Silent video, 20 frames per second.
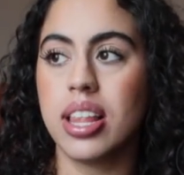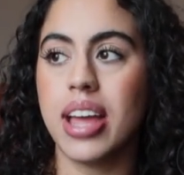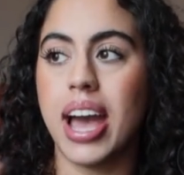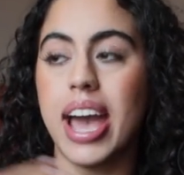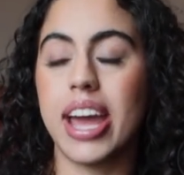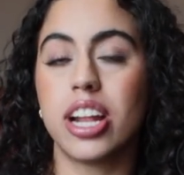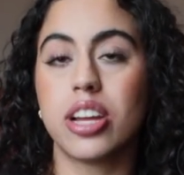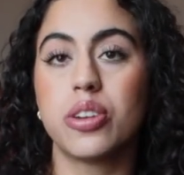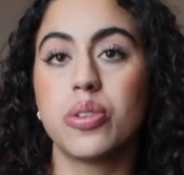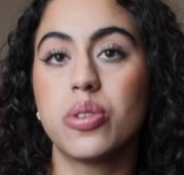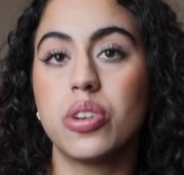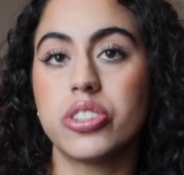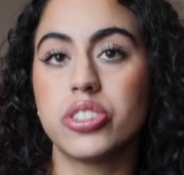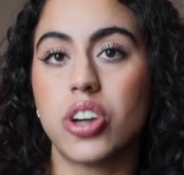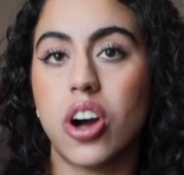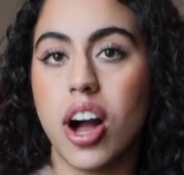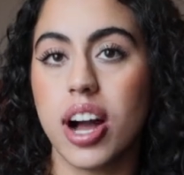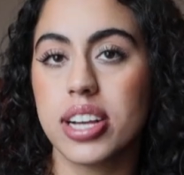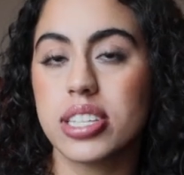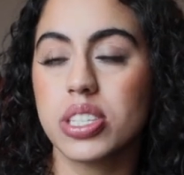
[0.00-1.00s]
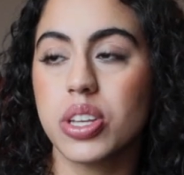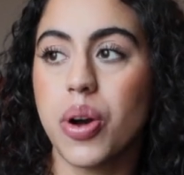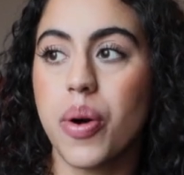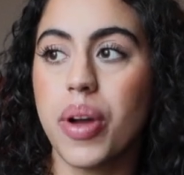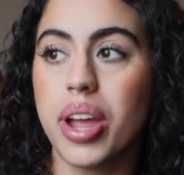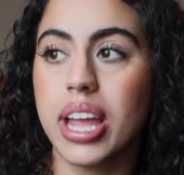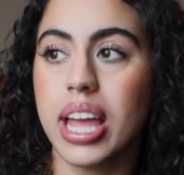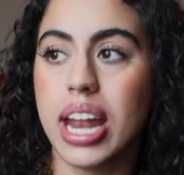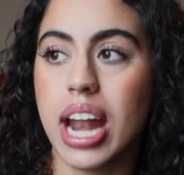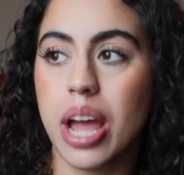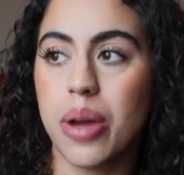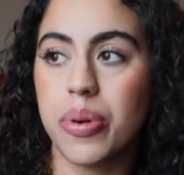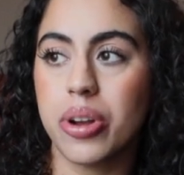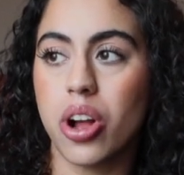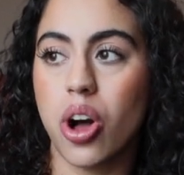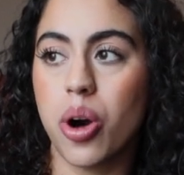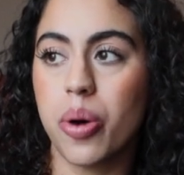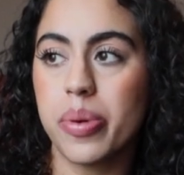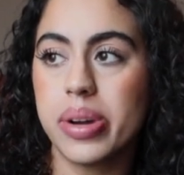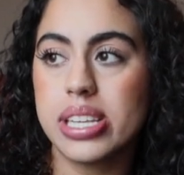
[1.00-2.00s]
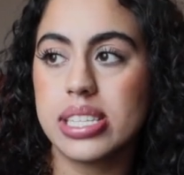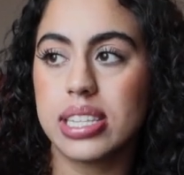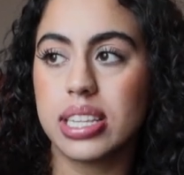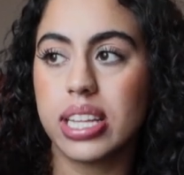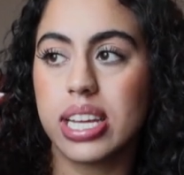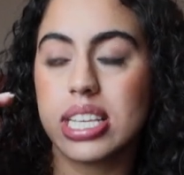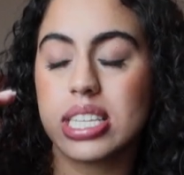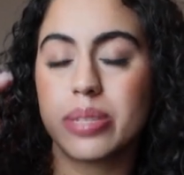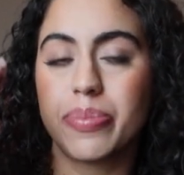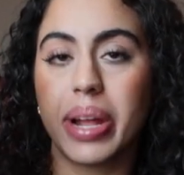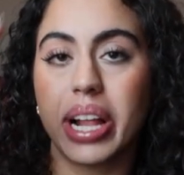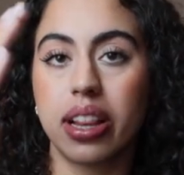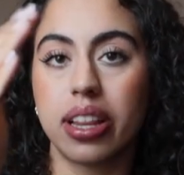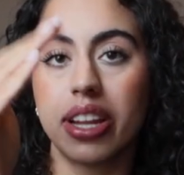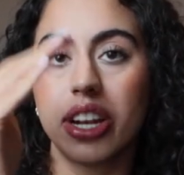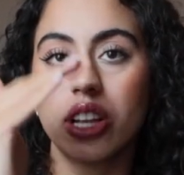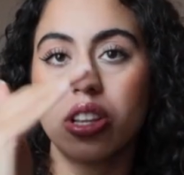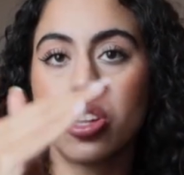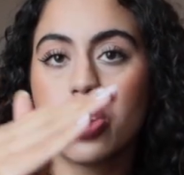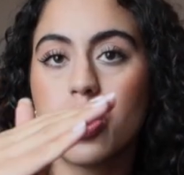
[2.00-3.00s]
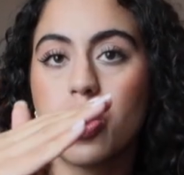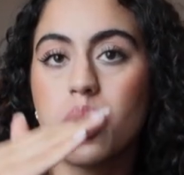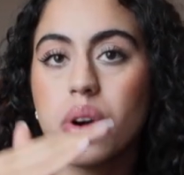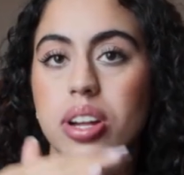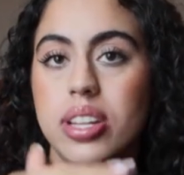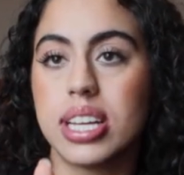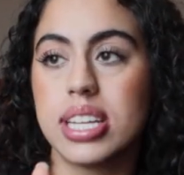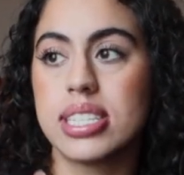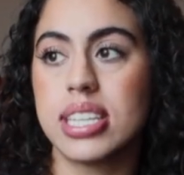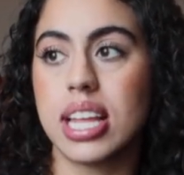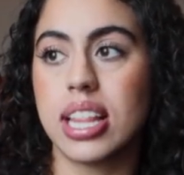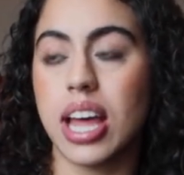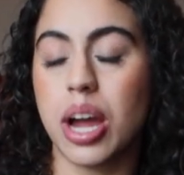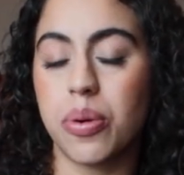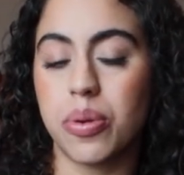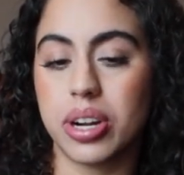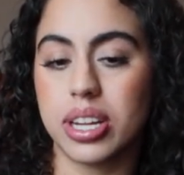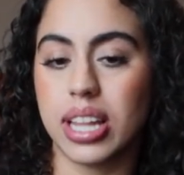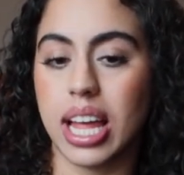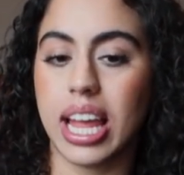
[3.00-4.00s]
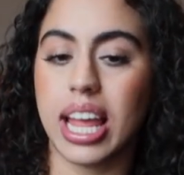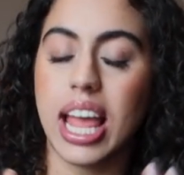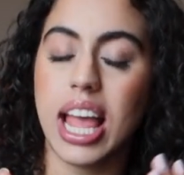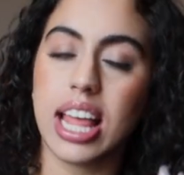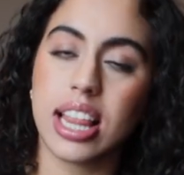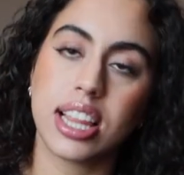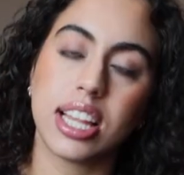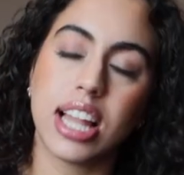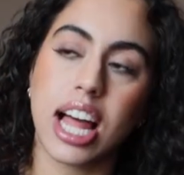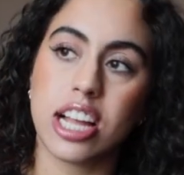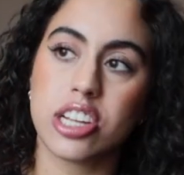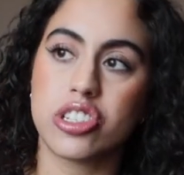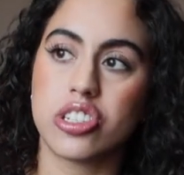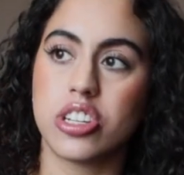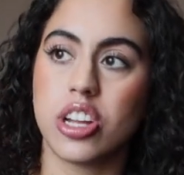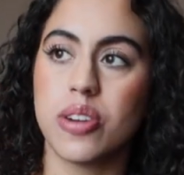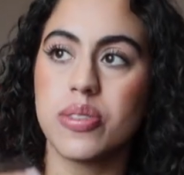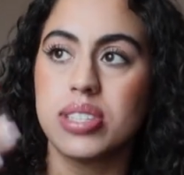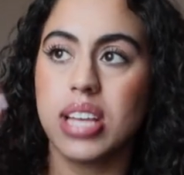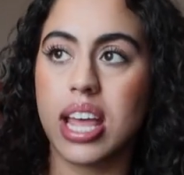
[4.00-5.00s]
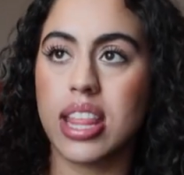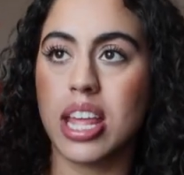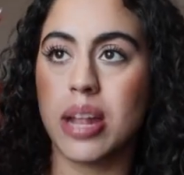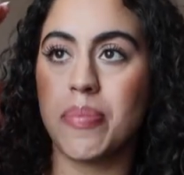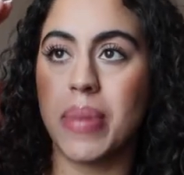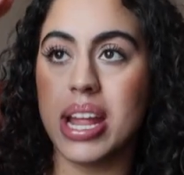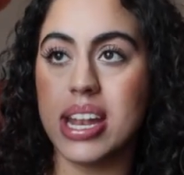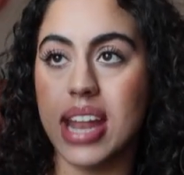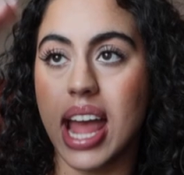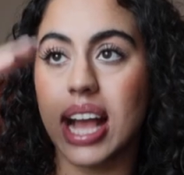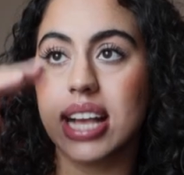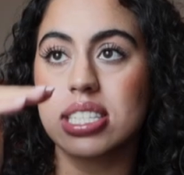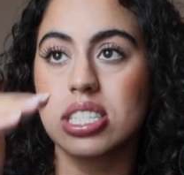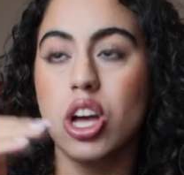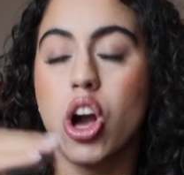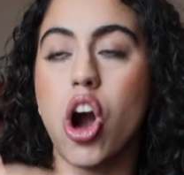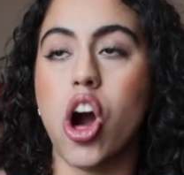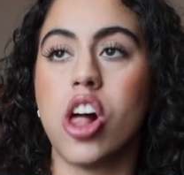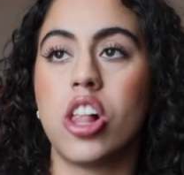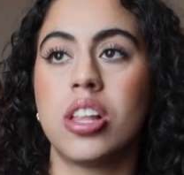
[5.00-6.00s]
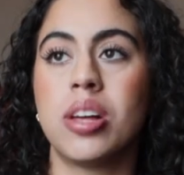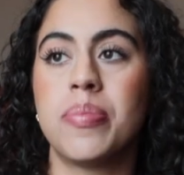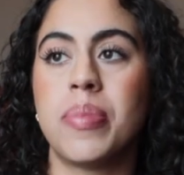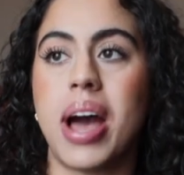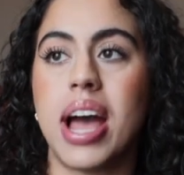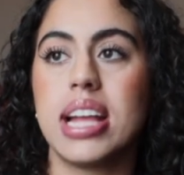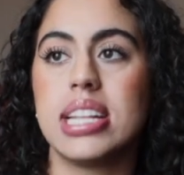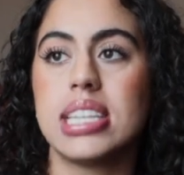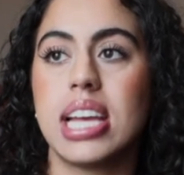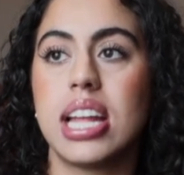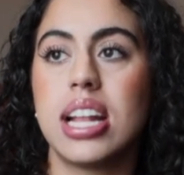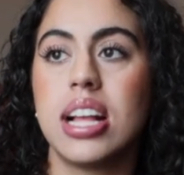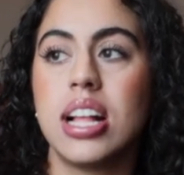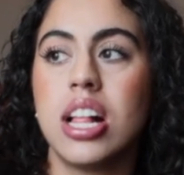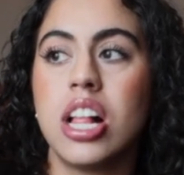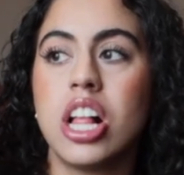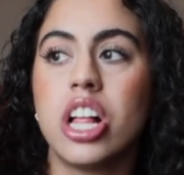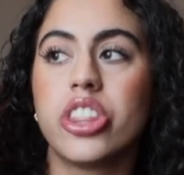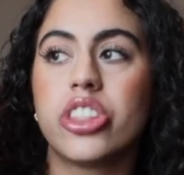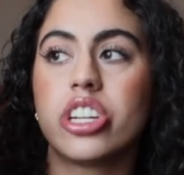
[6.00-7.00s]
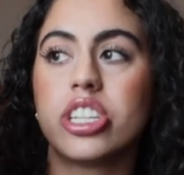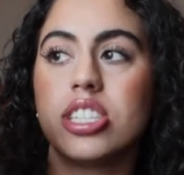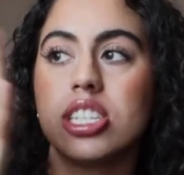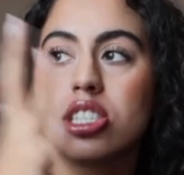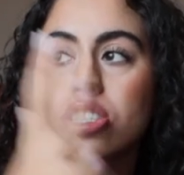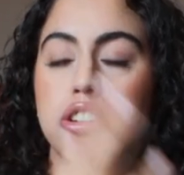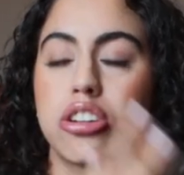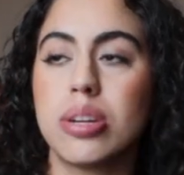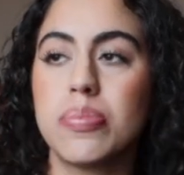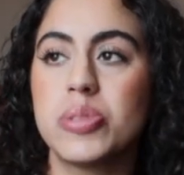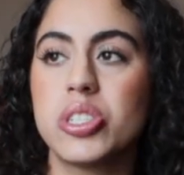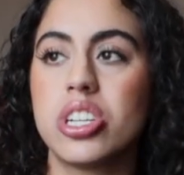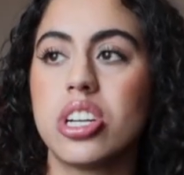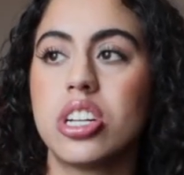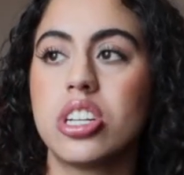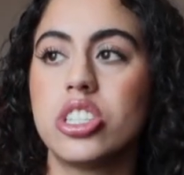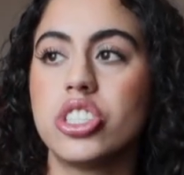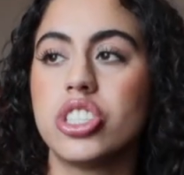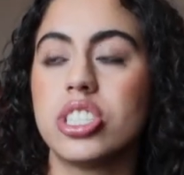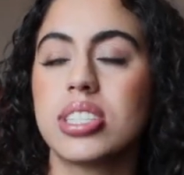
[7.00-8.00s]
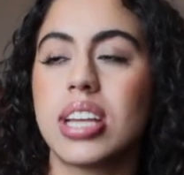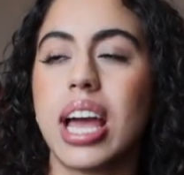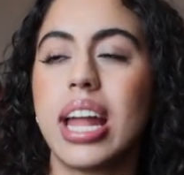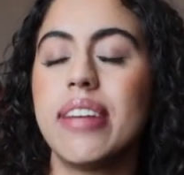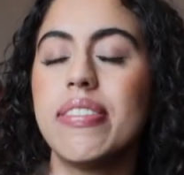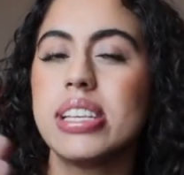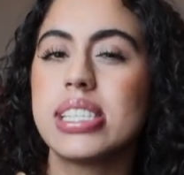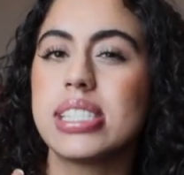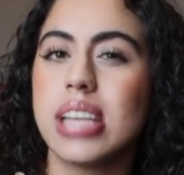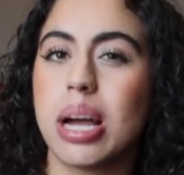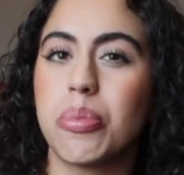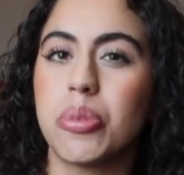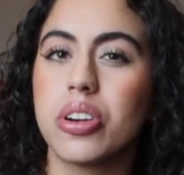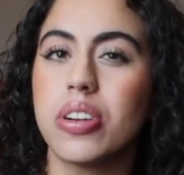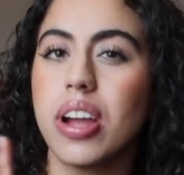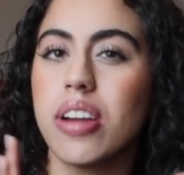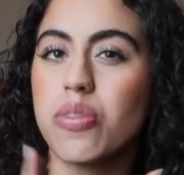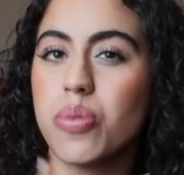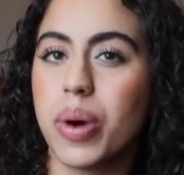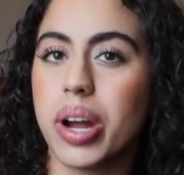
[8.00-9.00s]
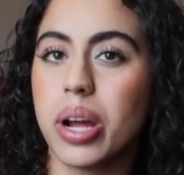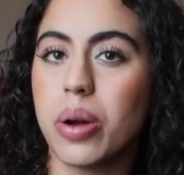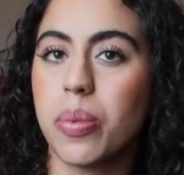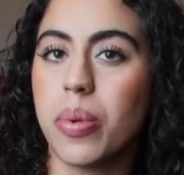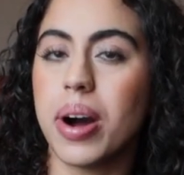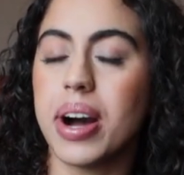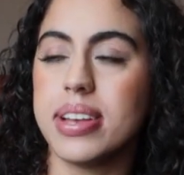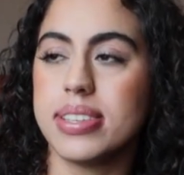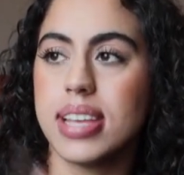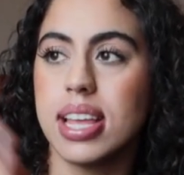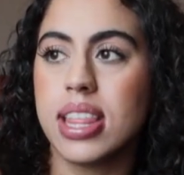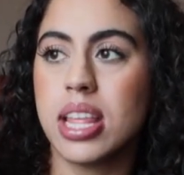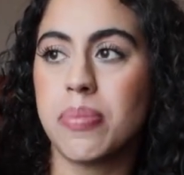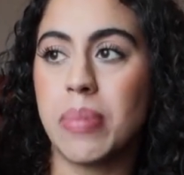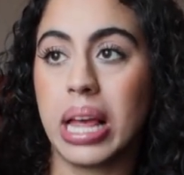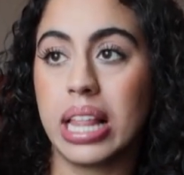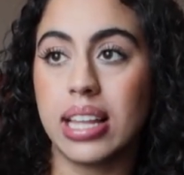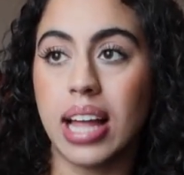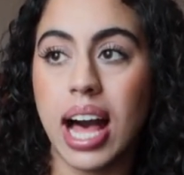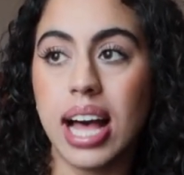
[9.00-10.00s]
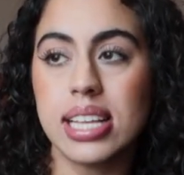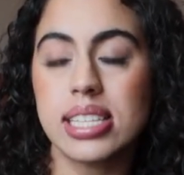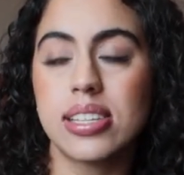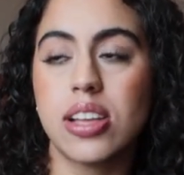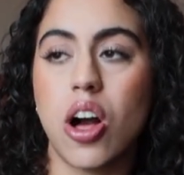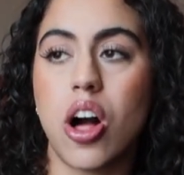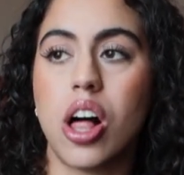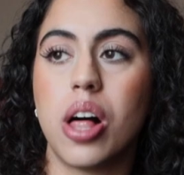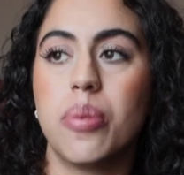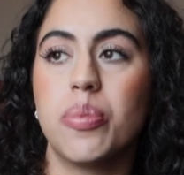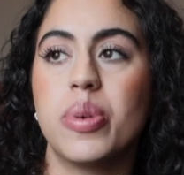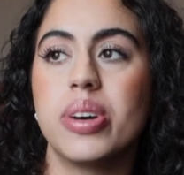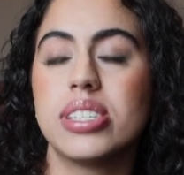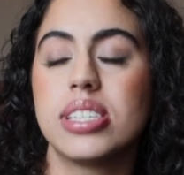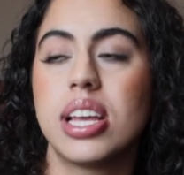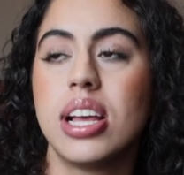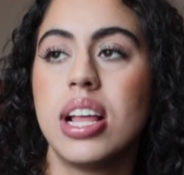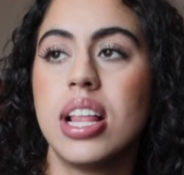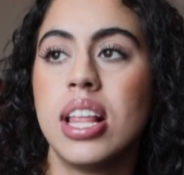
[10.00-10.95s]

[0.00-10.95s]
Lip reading: had a Google Docs going, and I would always list my clinical correlates that were like in the lecture notes. And then my next column, I did their description or just kind of a summary of what it was. And then my last column was